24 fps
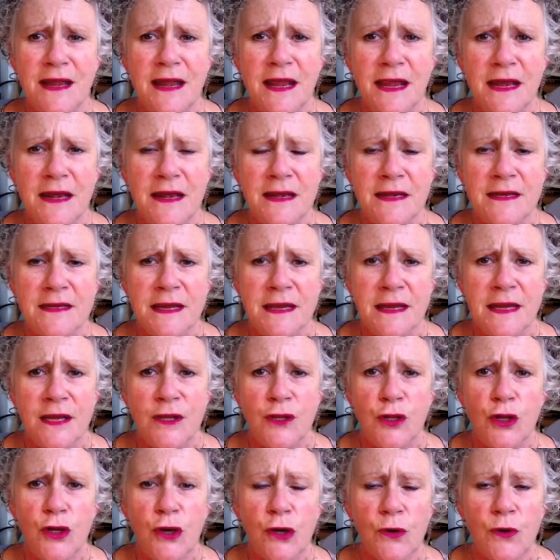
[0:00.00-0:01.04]
And
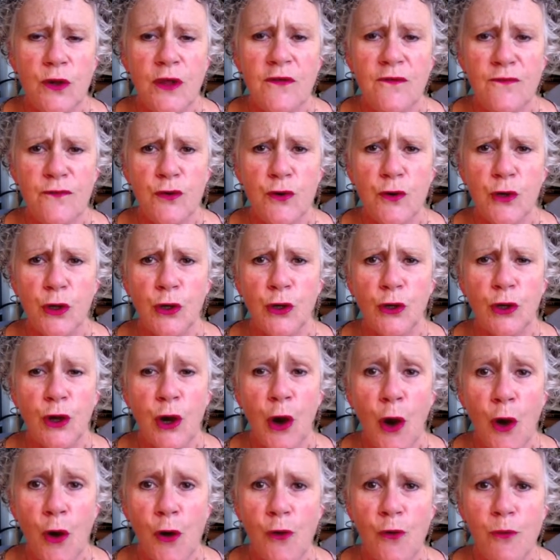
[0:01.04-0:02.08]
if you can
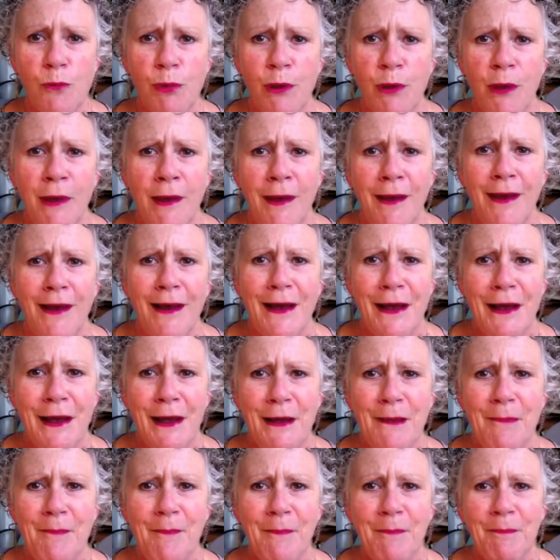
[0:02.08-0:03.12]
cope
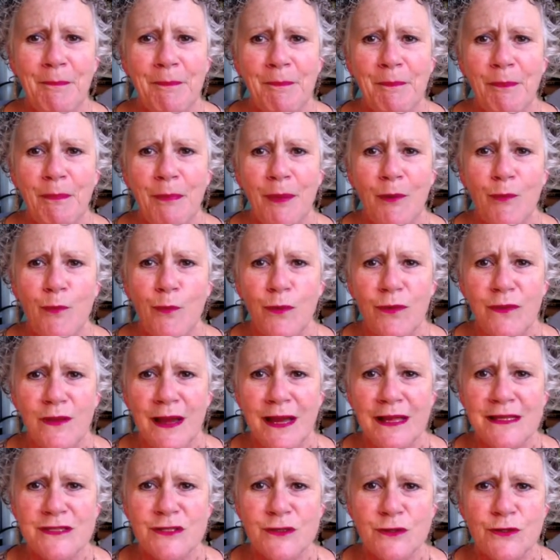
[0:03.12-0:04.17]

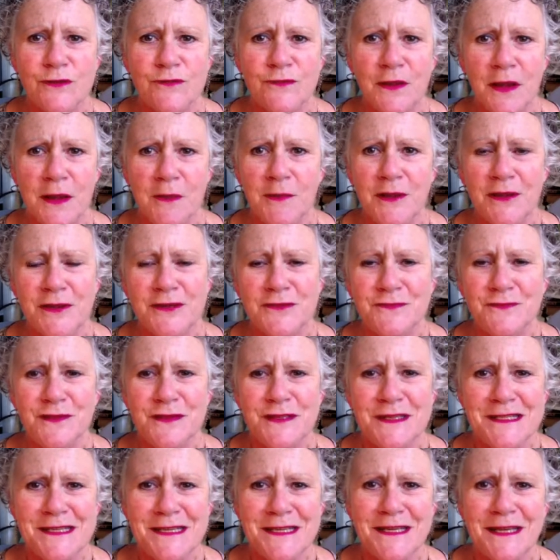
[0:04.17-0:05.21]
without sort of coming to
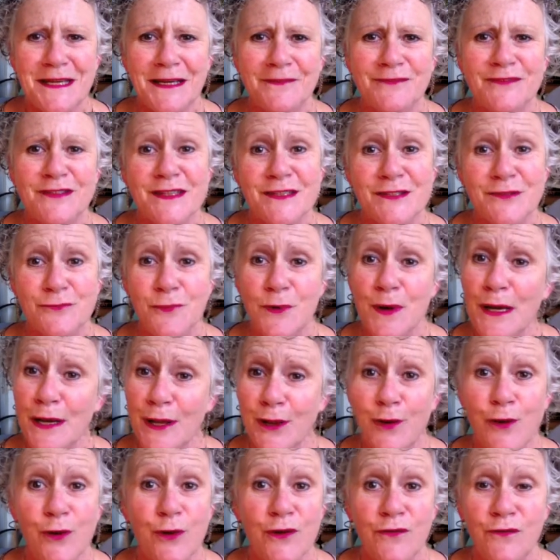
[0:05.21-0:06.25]
fisticuffs, it's really
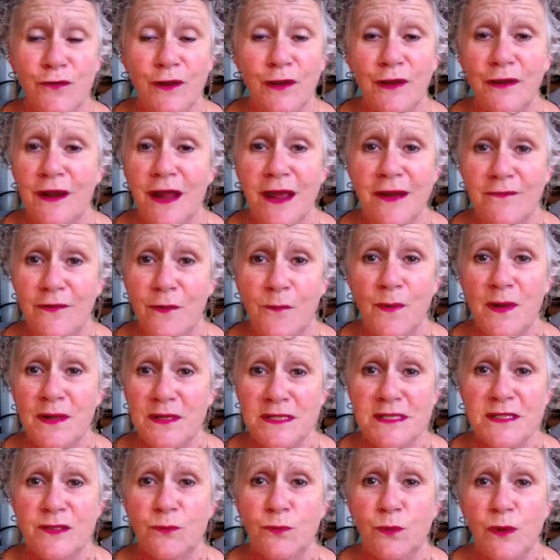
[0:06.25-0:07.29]
good if you can have it
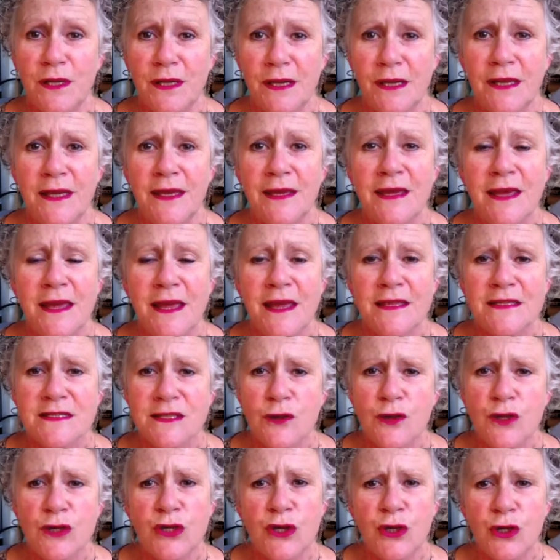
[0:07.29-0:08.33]
once a week, so
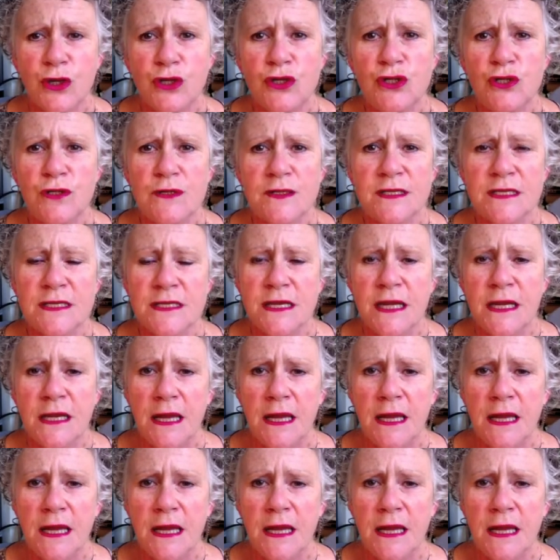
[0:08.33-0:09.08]
that you can just